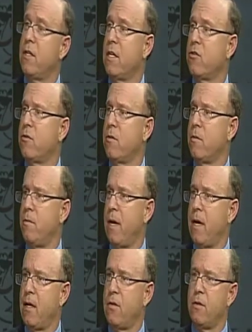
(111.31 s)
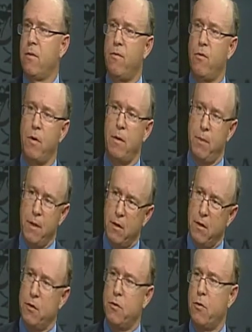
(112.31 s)
an estrogen patch and avoid
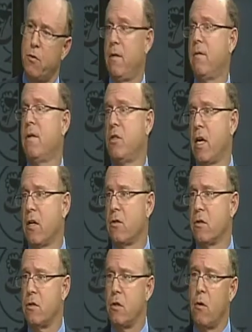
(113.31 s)
pills or even injections.